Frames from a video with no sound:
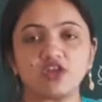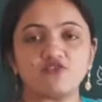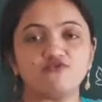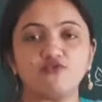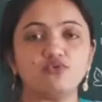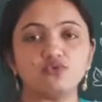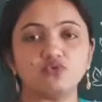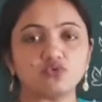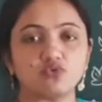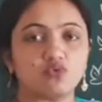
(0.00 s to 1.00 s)
It won't
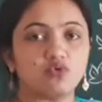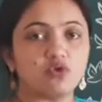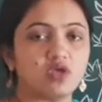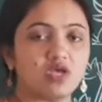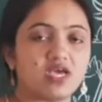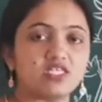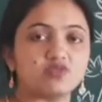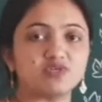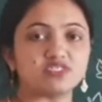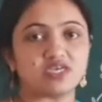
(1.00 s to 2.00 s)
grow as
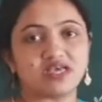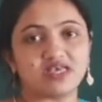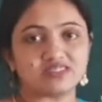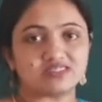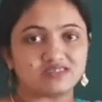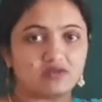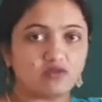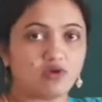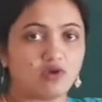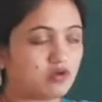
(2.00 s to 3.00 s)
much as
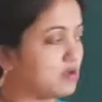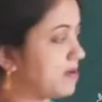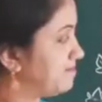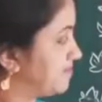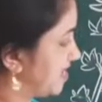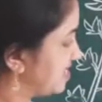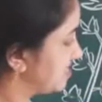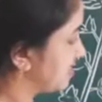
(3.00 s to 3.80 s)
long, but